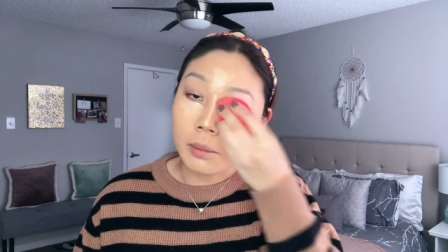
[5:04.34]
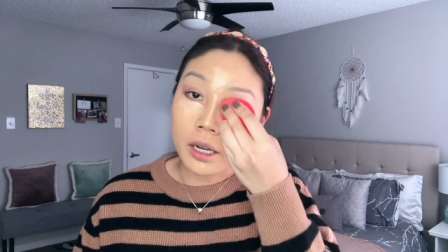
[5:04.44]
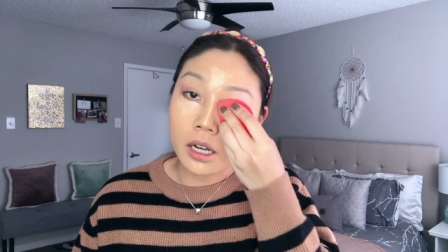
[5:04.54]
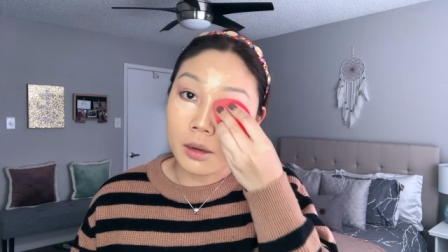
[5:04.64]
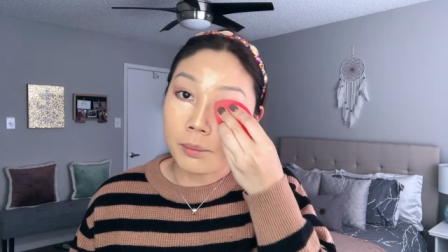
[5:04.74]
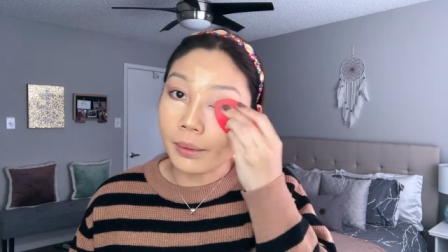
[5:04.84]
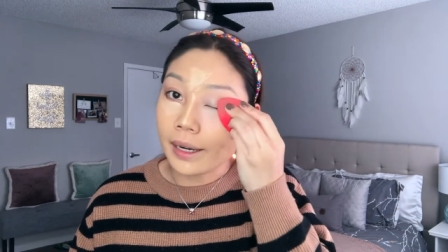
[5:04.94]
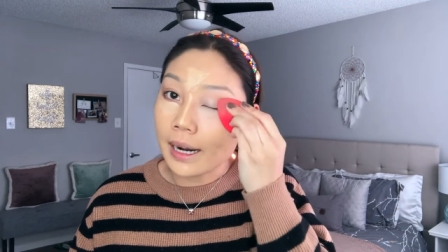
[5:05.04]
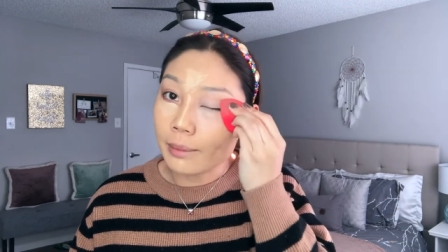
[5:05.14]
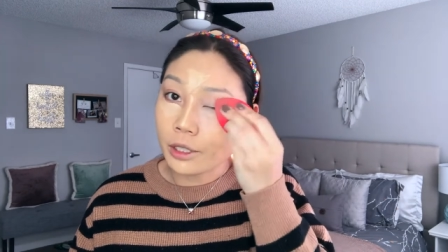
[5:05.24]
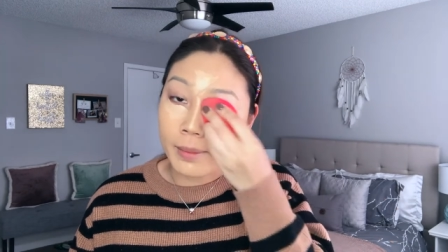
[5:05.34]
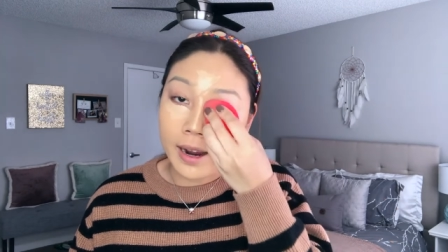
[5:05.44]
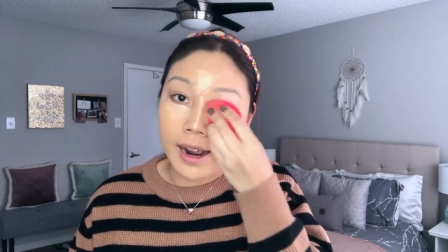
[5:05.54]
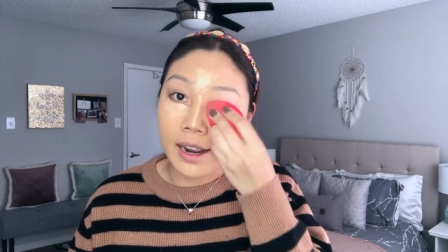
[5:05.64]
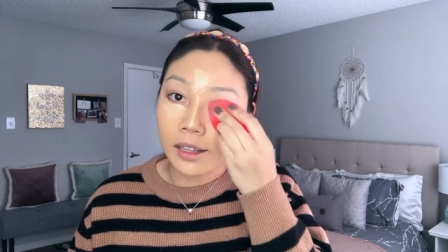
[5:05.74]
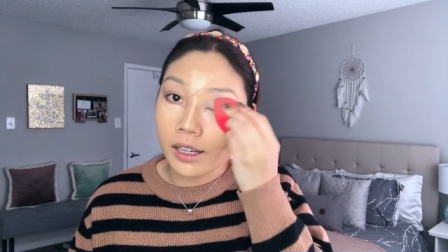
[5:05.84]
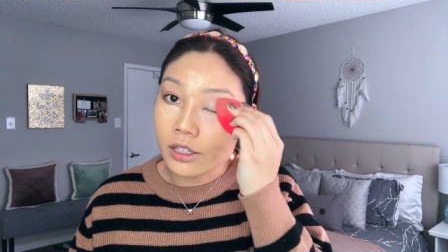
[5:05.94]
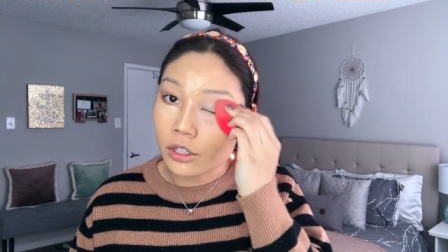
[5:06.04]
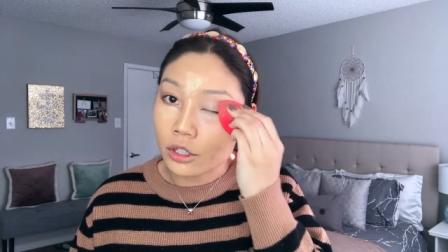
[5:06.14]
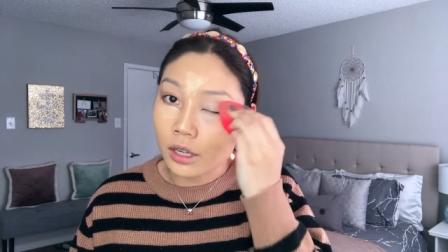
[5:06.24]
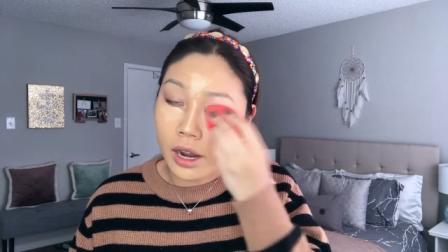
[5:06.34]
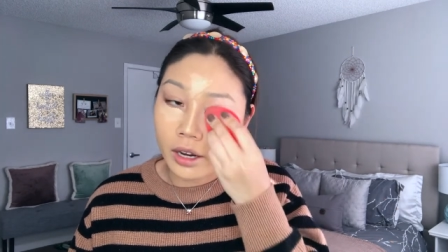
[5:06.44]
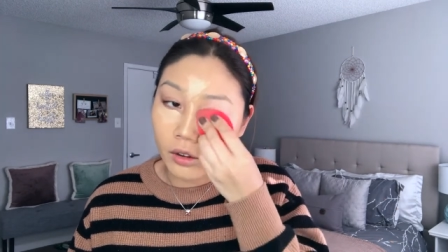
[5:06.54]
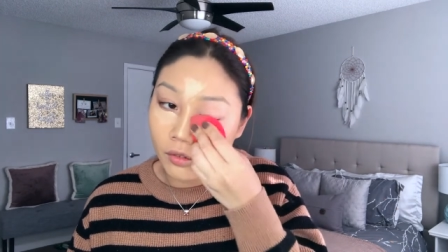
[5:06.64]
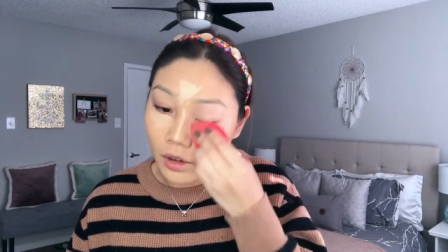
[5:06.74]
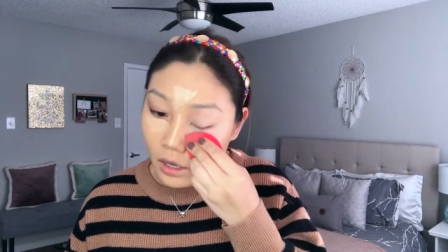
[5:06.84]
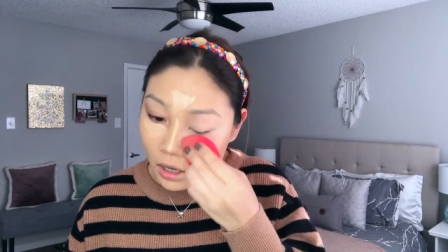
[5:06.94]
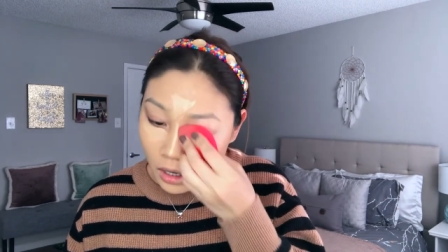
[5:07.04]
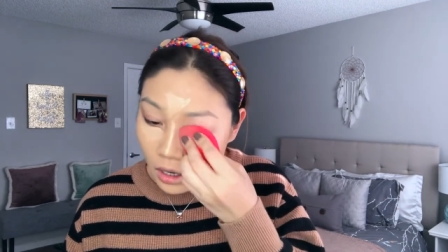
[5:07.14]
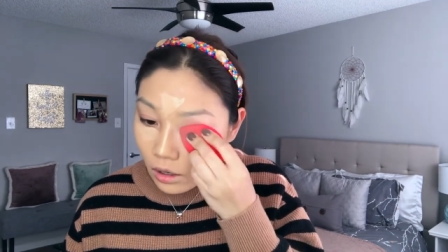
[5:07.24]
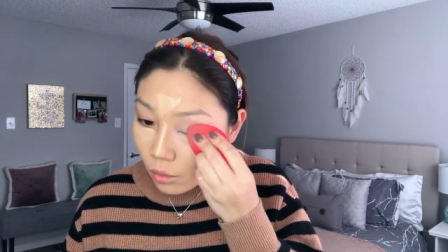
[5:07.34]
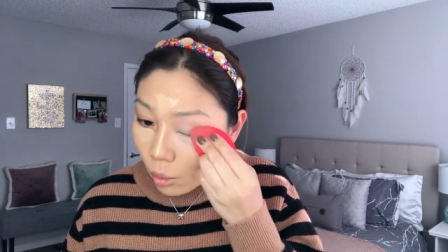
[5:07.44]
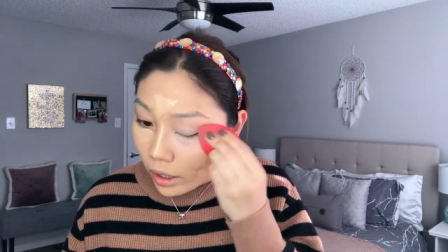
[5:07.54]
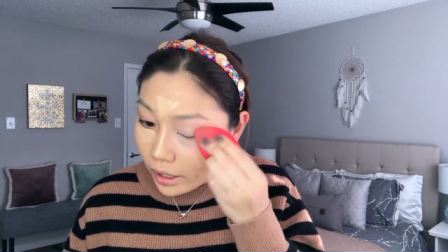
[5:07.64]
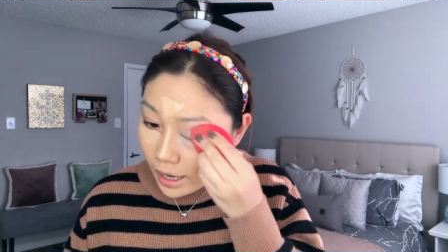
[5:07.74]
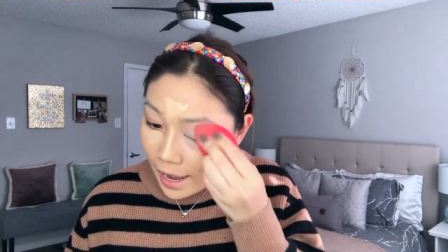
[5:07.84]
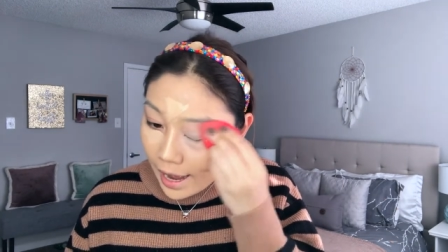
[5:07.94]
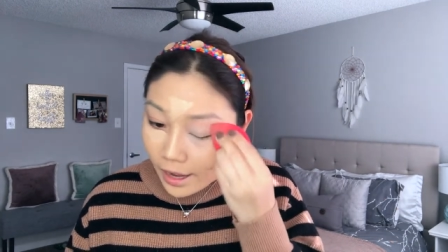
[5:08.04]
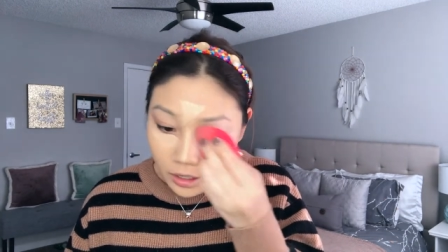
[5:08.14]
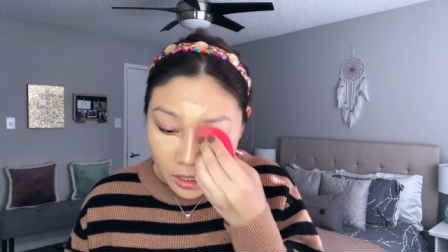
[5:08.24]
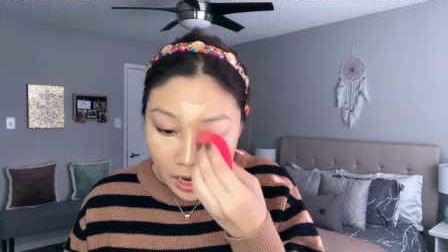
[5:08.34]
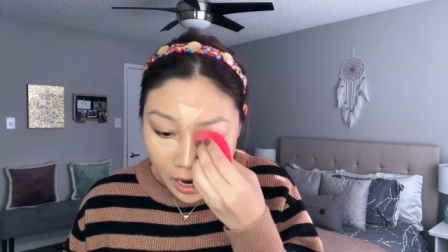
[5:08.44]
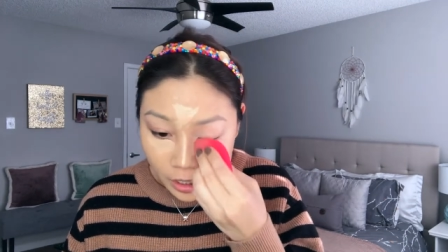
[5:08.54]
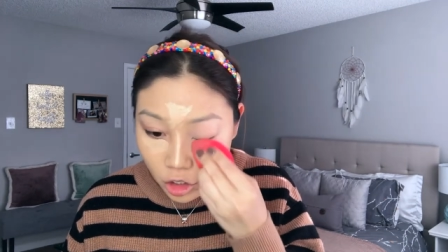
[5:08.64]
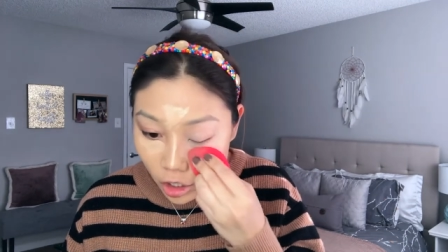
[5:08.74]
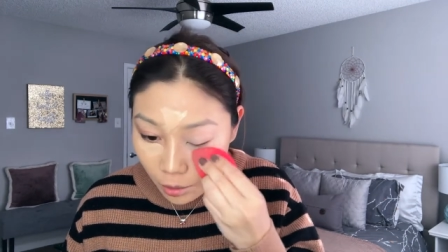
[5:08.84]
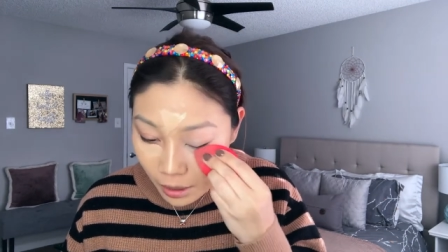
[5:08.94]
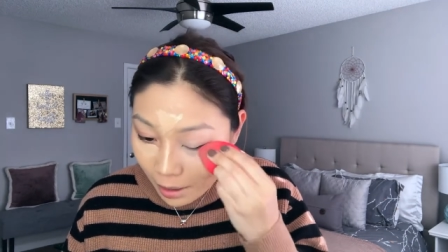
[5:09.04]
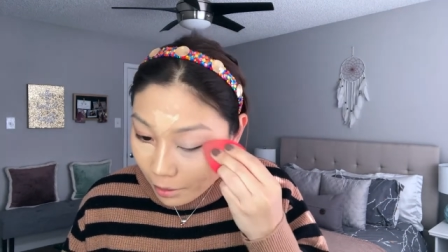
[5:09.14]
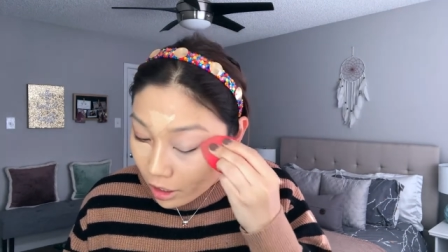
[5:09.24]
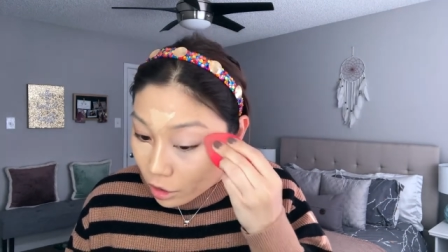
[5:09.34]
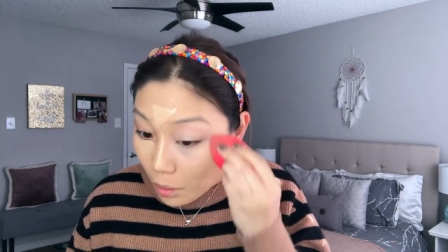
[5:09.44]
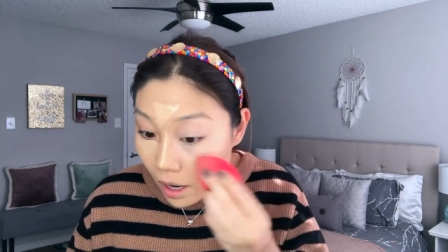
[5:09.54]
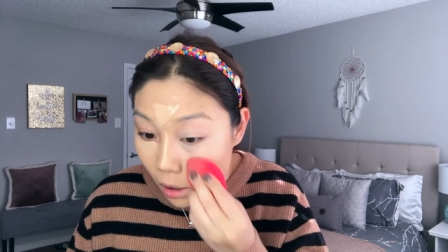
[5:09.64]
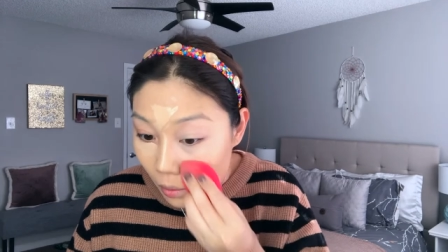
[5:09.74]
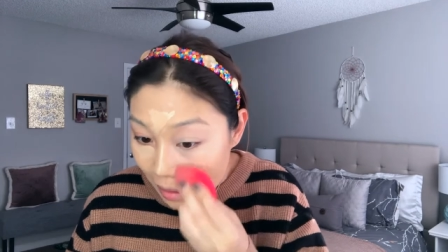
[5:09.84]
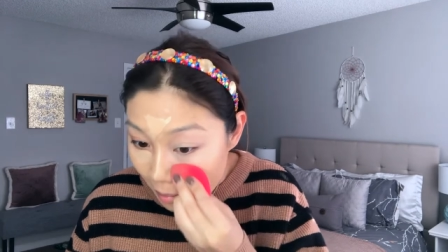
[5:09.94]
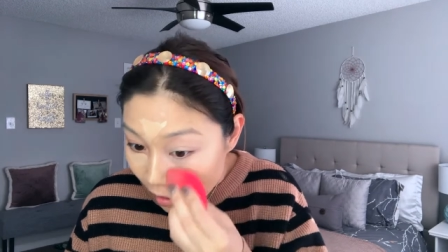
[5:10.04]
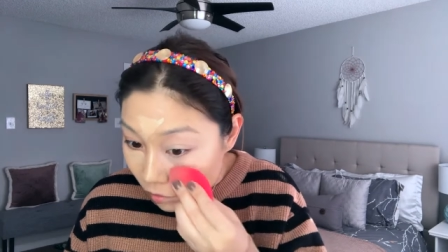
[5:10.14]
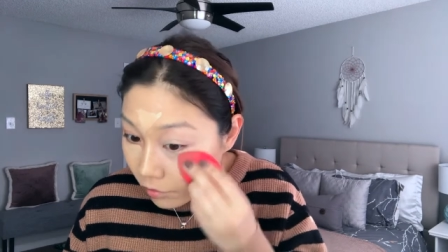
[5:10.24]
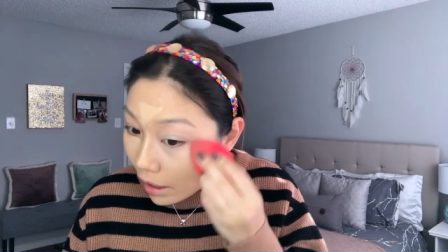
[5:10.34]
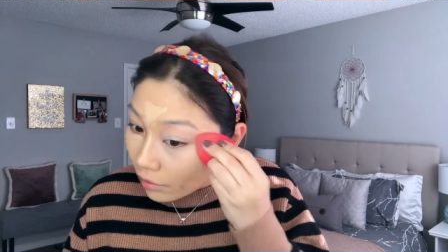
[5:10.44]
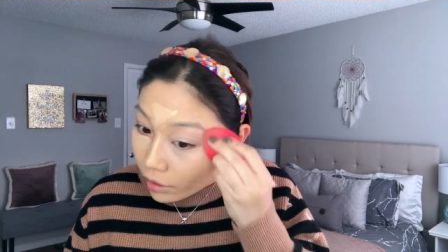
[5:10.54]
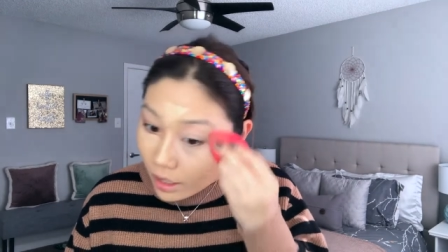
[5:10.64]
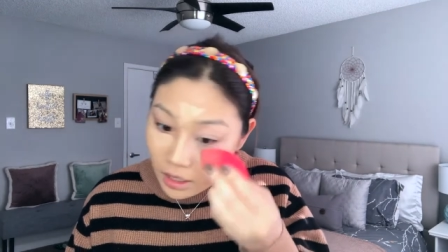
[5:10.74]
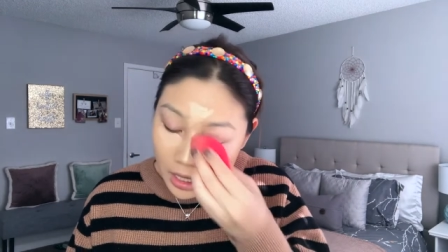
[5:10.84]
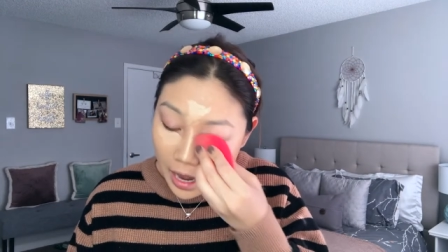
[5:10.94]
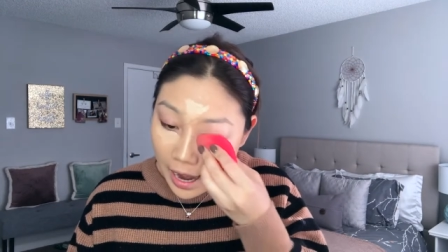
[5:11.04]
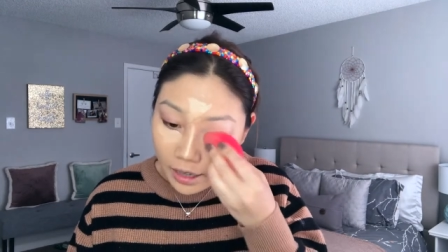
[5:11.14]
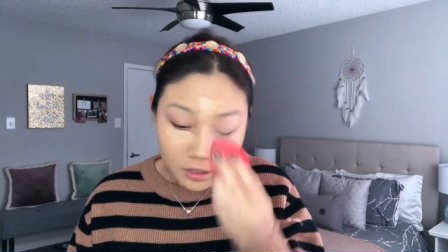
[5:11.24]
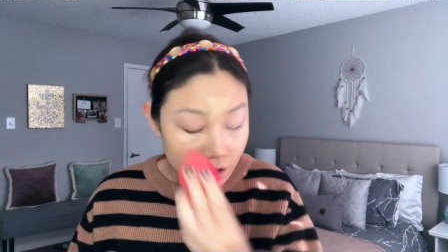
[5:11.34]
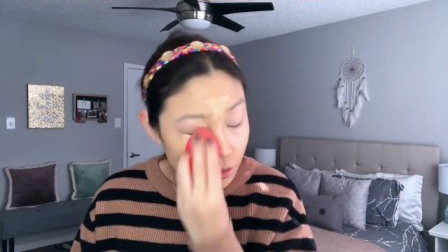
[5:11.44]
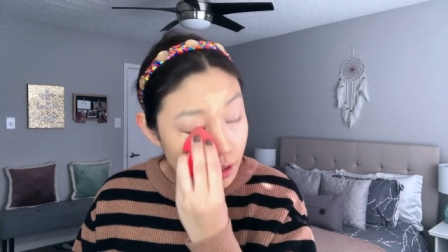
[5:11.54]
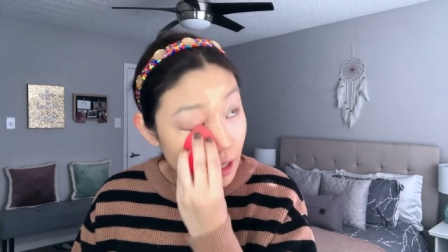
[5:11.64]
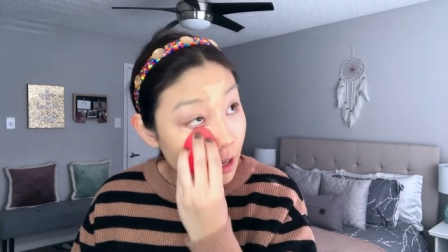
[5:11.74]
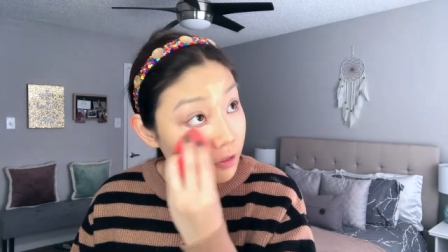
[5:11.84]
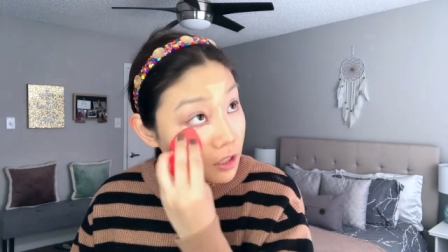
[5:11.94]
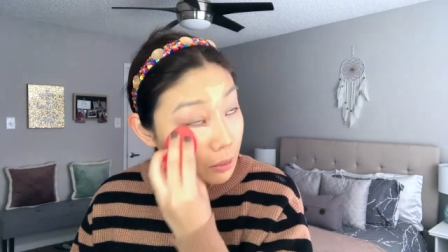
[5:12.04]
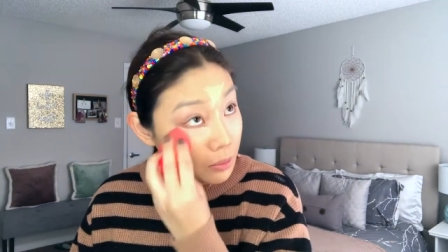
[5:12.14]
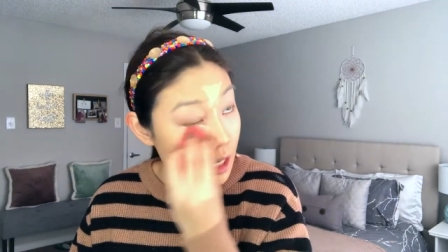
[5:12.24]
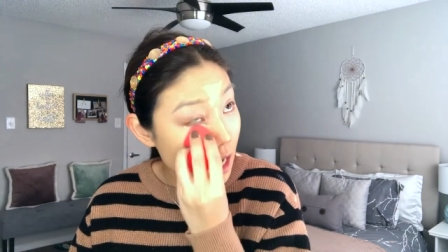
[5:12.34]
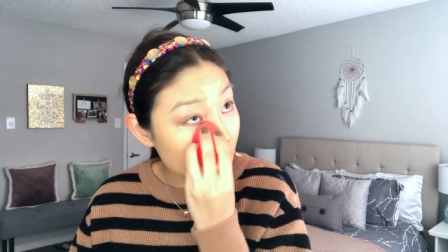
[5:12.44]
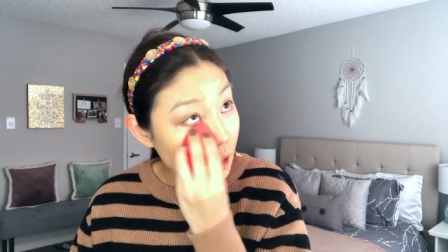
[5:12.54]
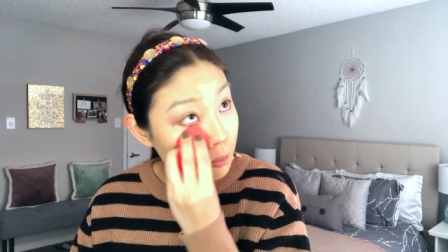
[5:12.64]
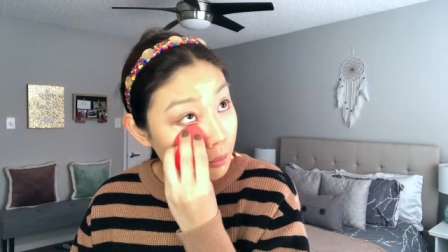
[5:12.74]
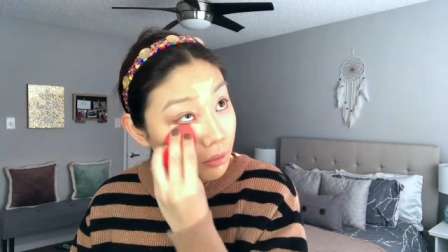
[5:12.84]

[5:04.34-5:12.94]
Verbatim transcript: I'm gonna bring it up to my eyelid to just kind of work as eyeshadow primer as well, one of my favorite hacks to save some time.